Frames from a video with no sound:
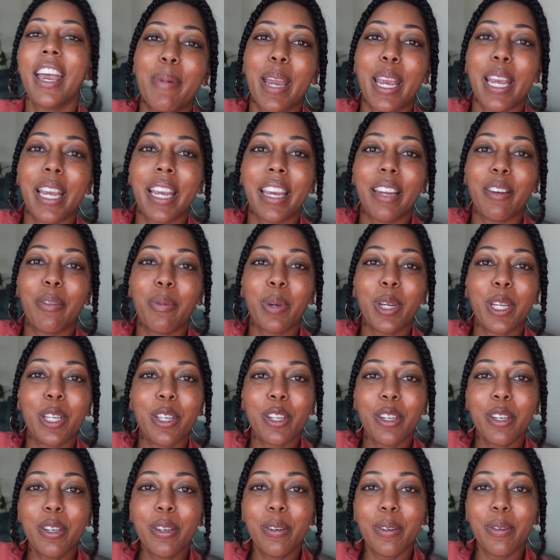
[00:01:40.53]
And we
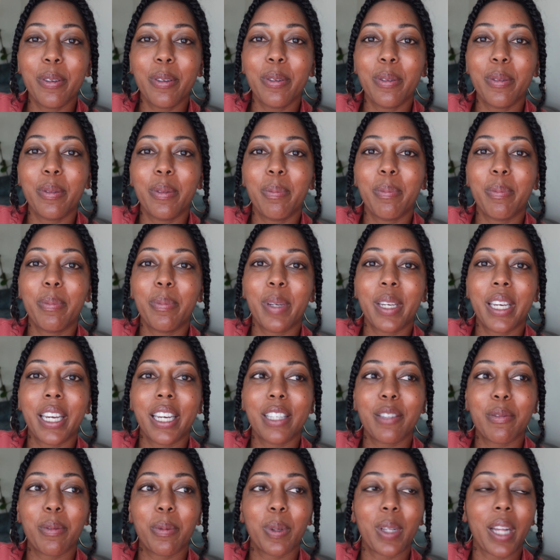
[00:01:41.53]
knew,
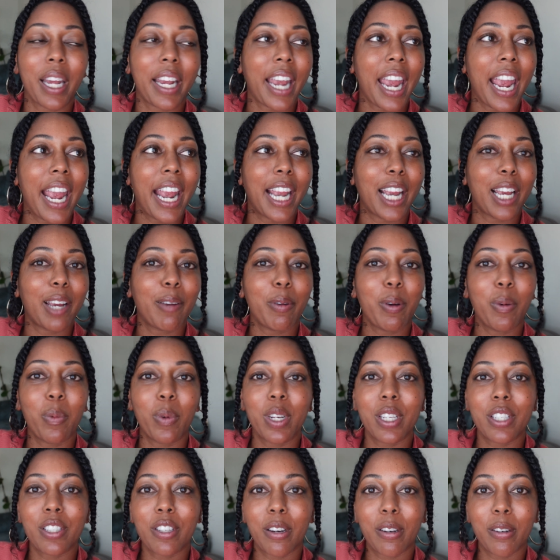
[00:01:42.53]
because we were like, hey, we
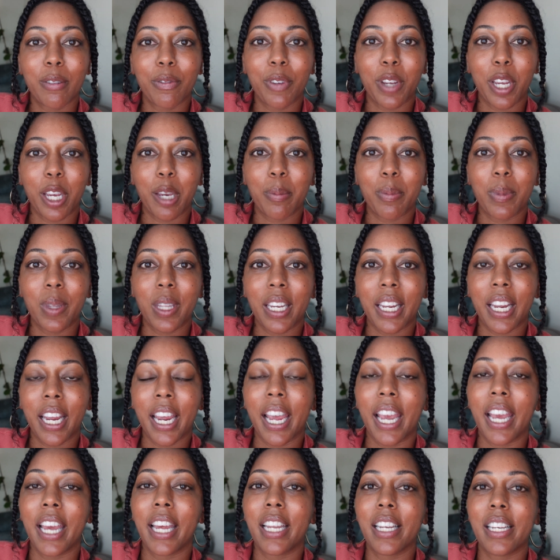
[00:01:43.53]
want to start a family,
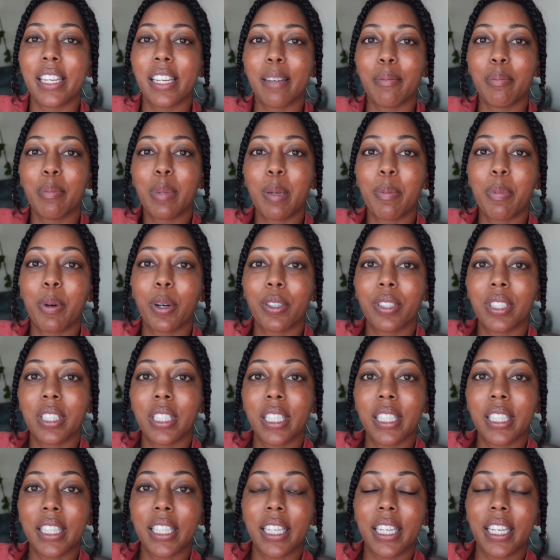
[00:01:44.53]
and me
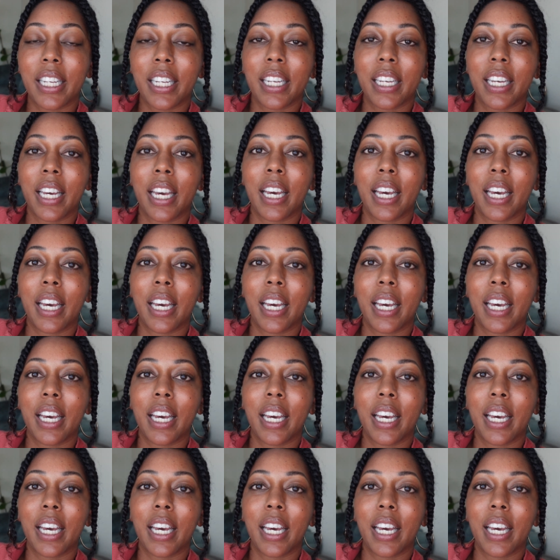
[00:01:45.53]
personally,